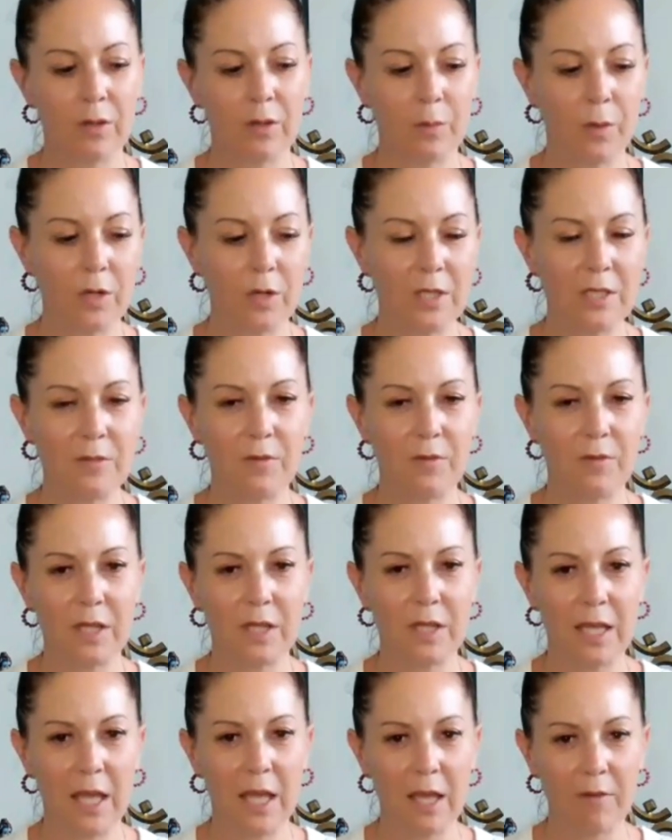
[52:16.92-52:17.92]
The body's
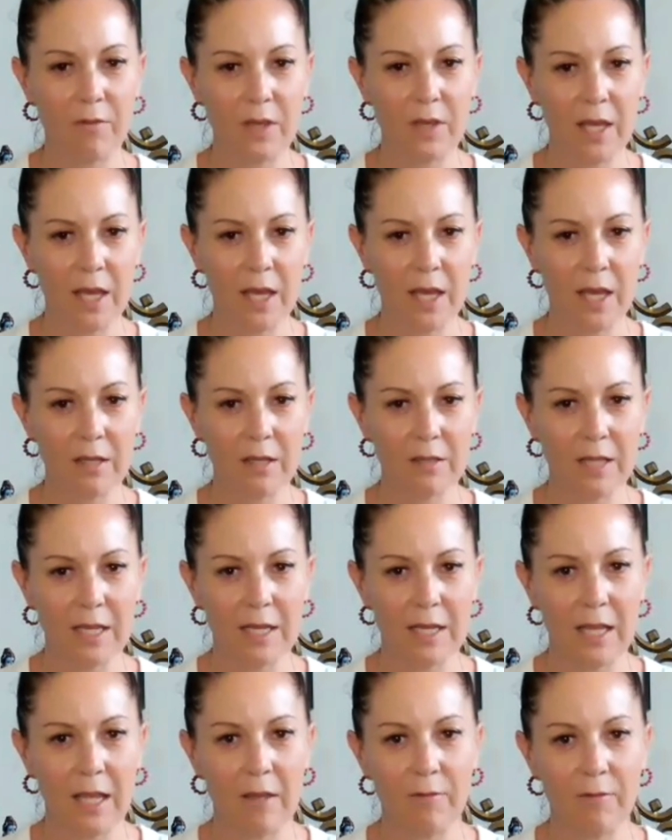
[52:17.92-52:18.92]
feeling heavier
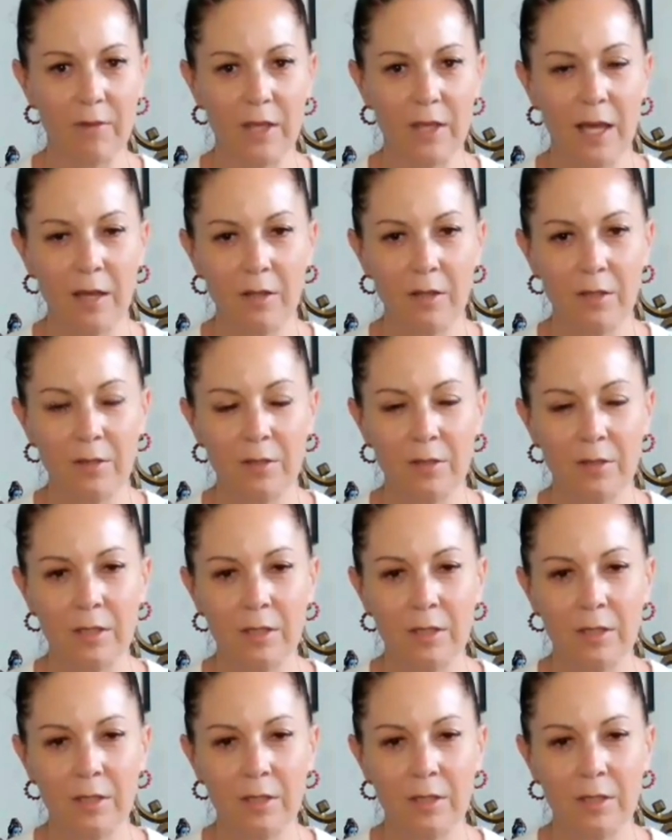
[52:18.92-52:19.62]
and heavier,